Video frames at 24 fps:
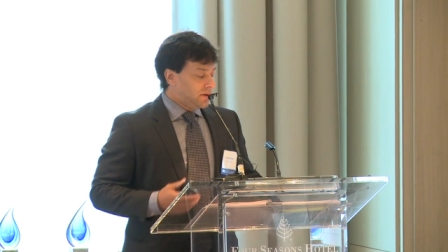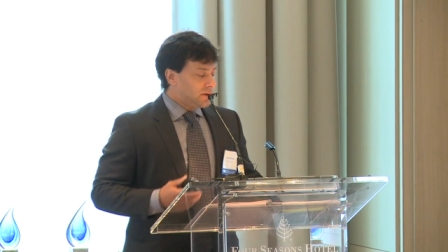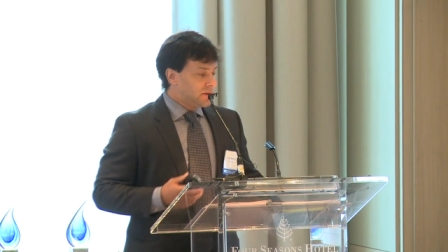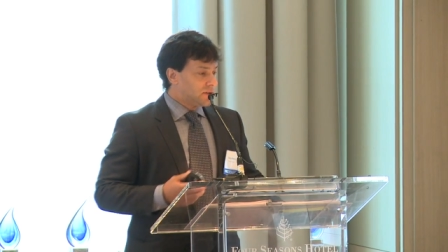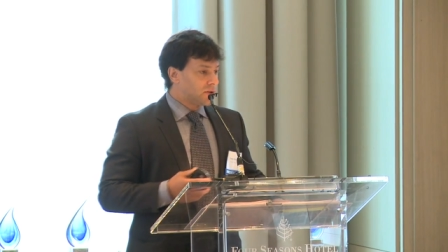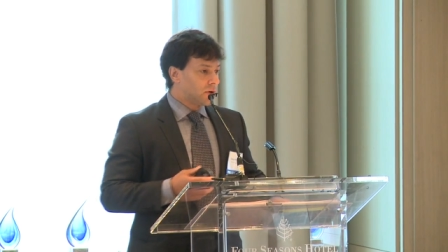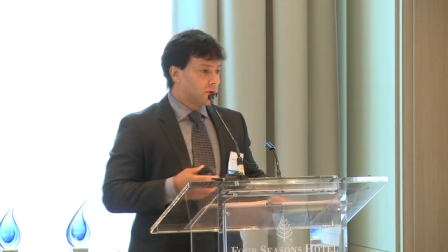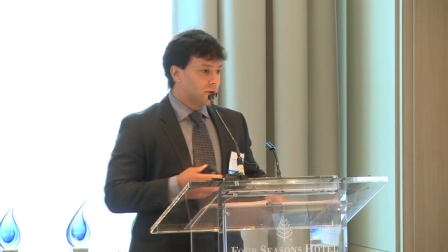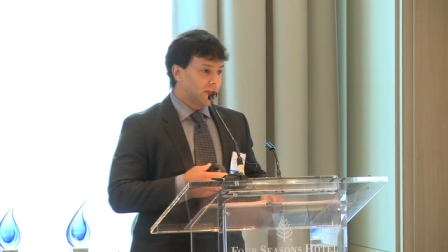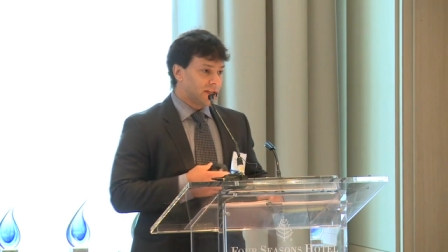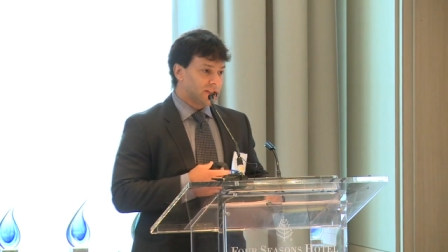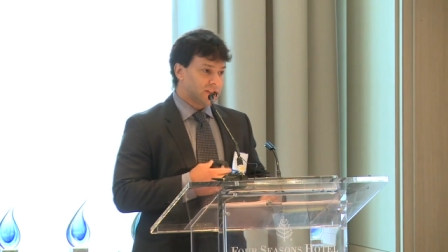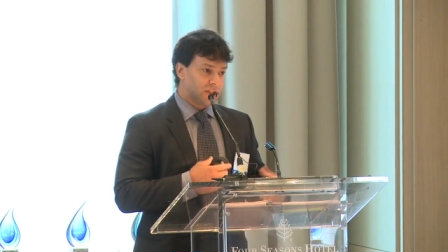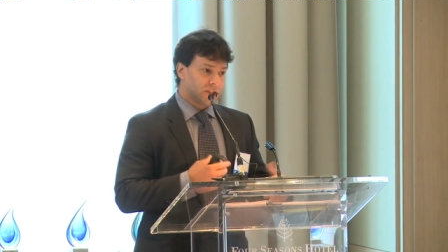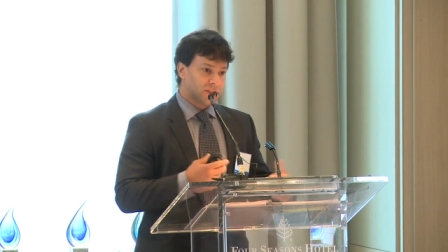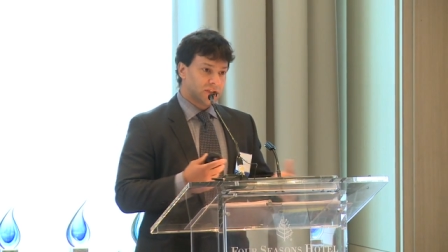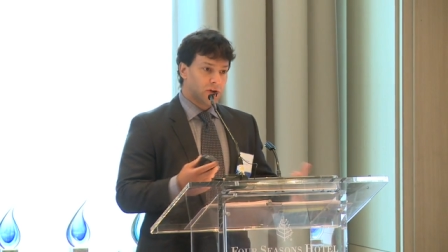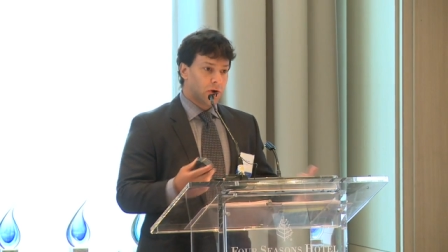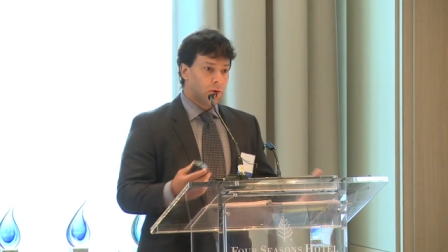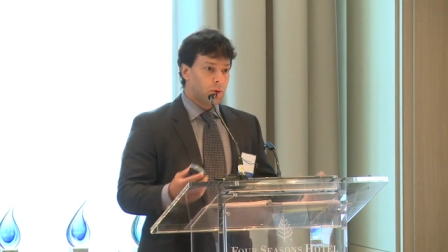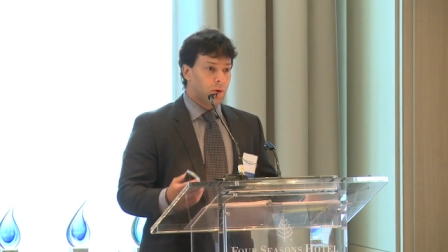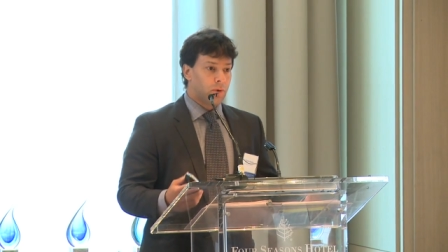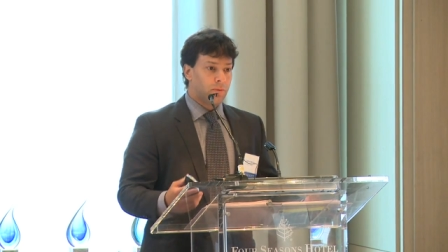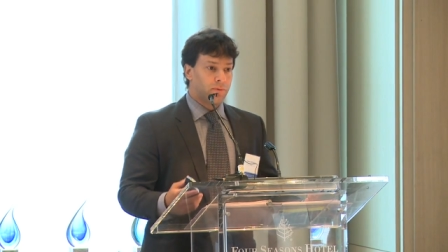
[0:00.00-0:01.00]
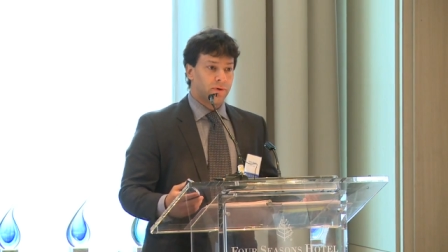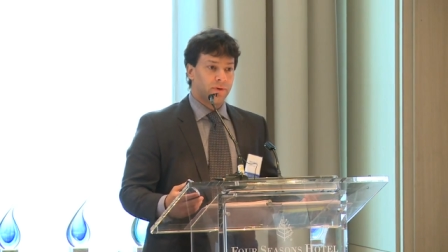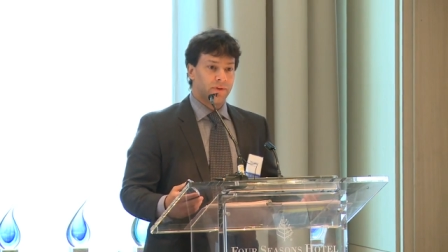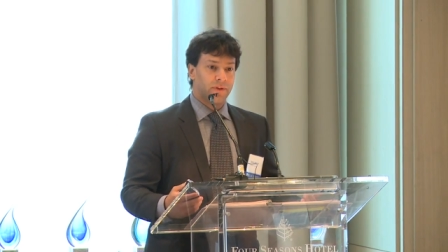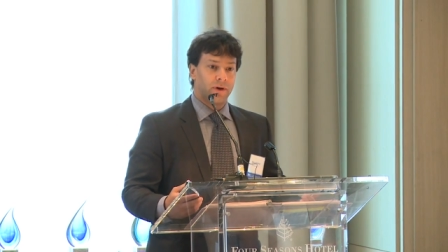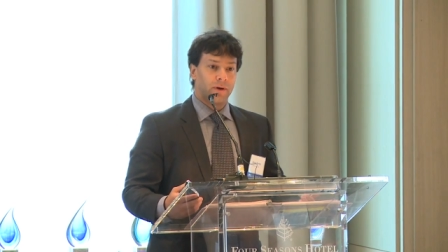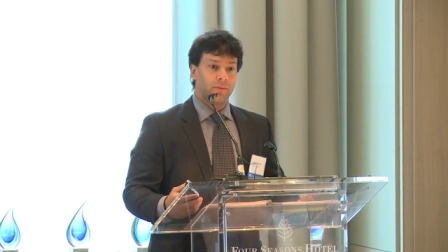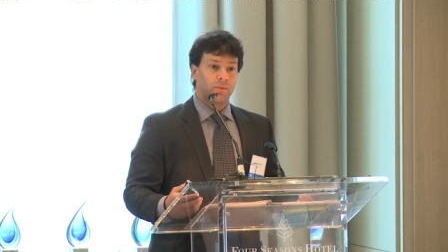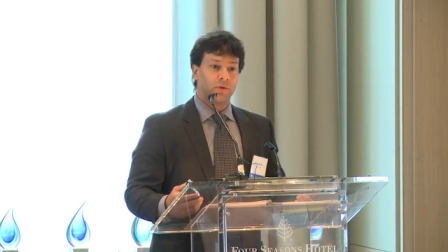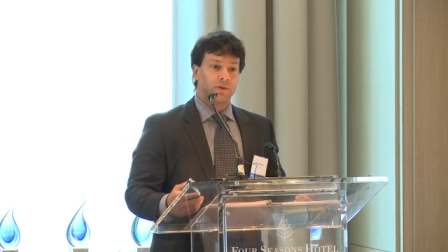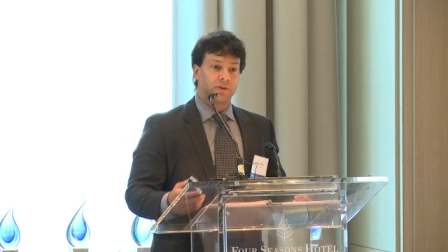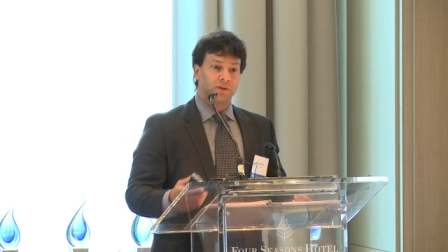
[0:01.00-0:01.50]
So let's just go over
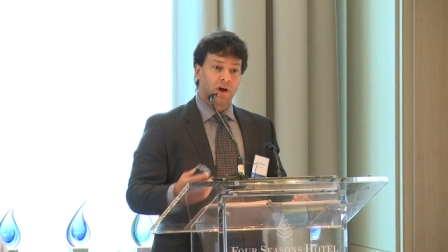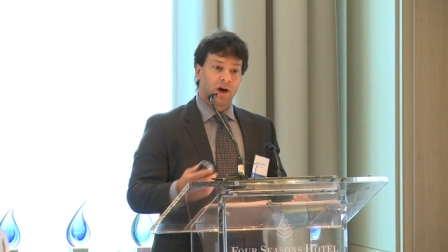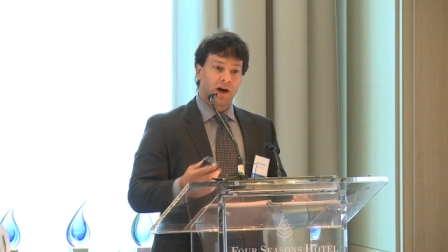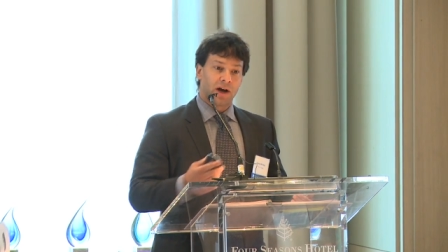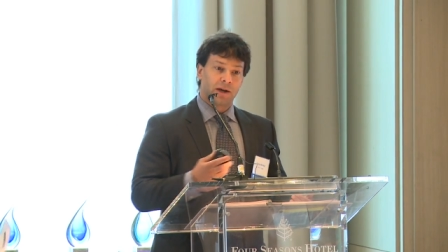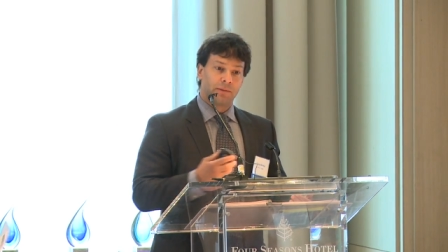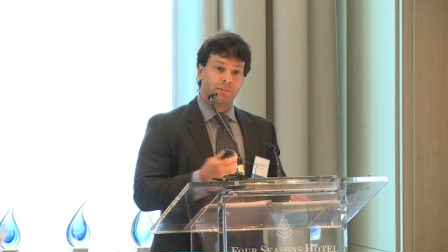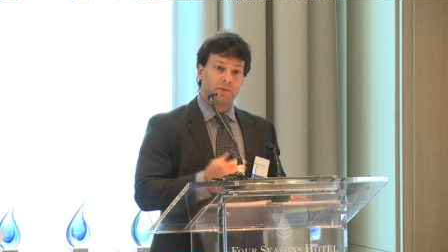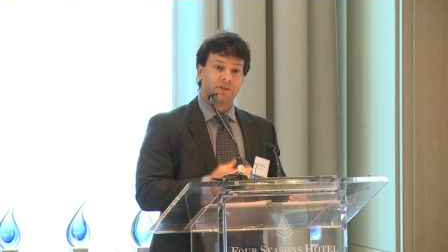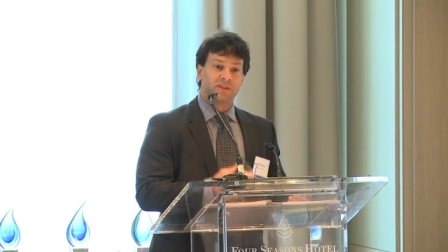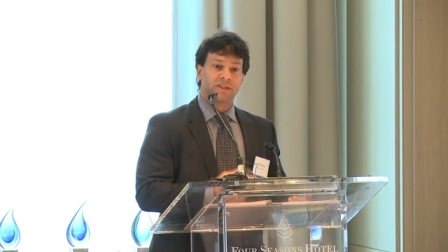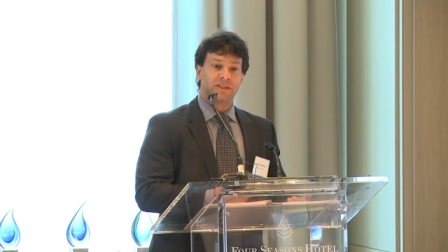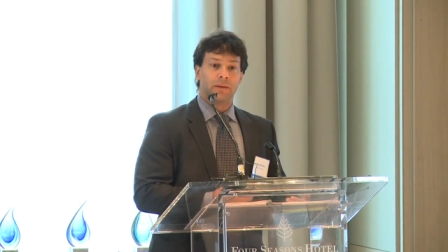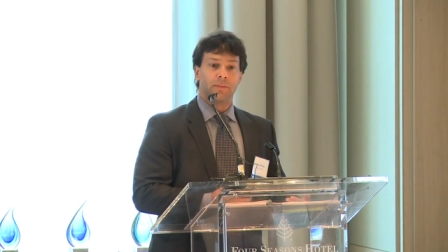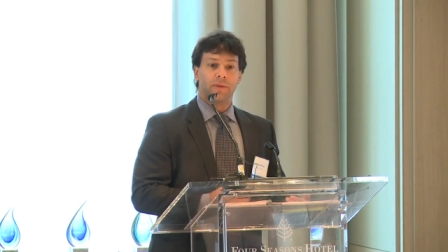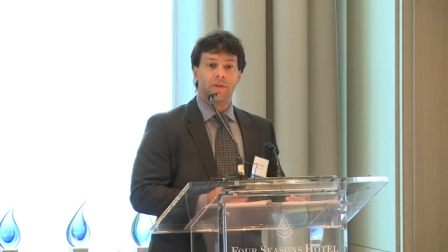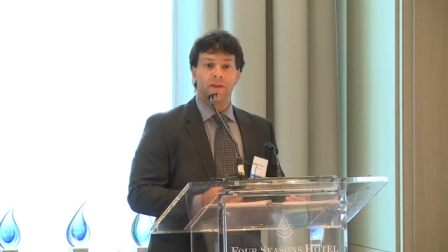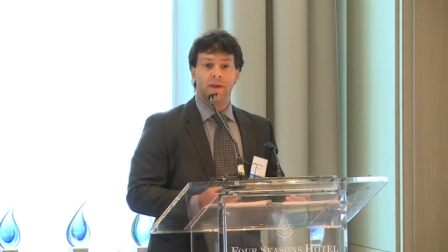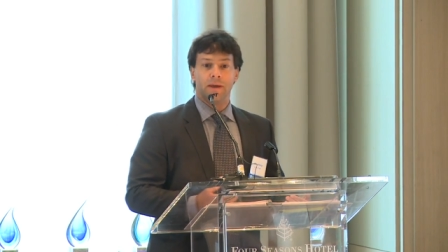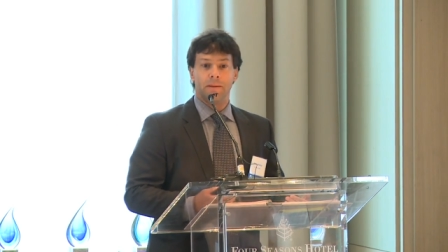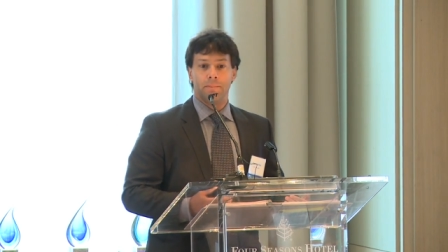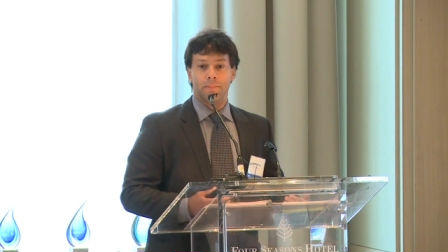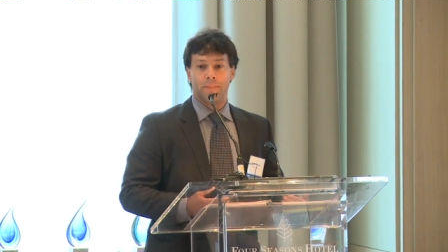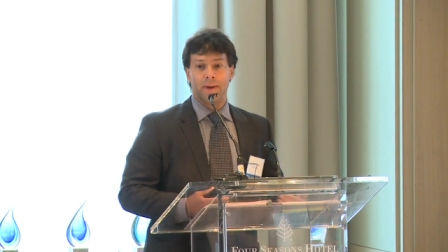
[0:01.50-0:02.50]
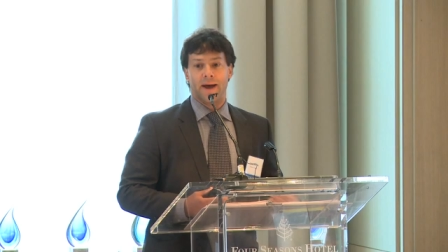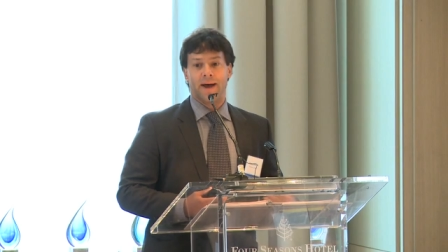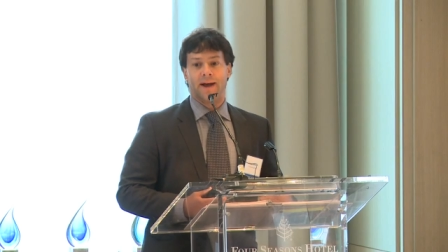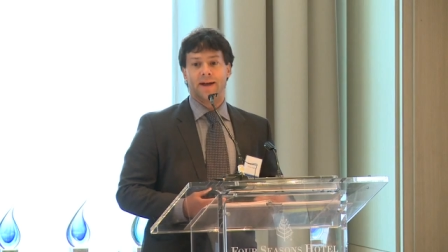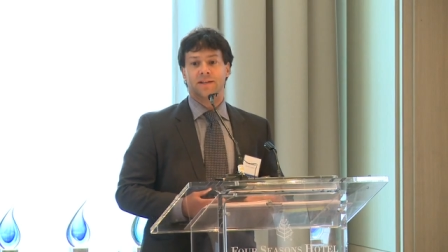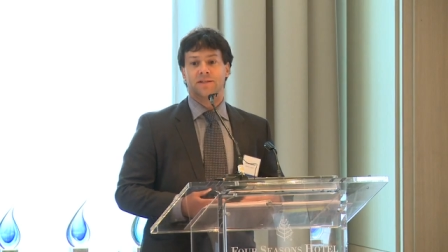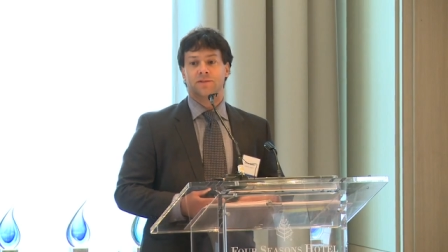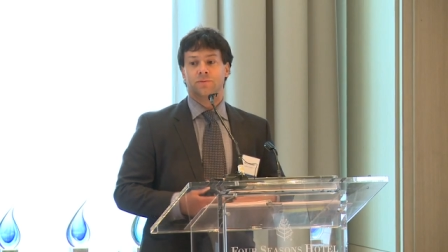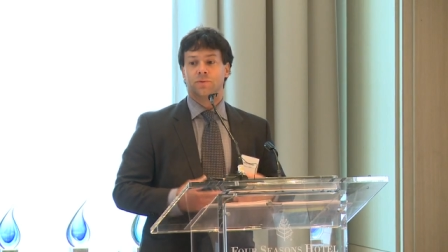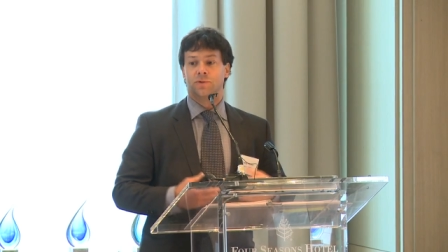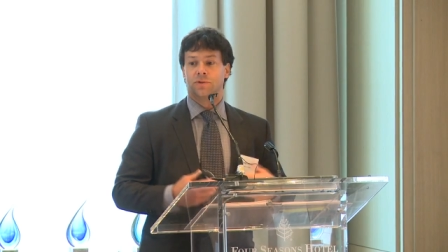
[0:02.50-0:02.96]
them. We'll talk about some of the impacts.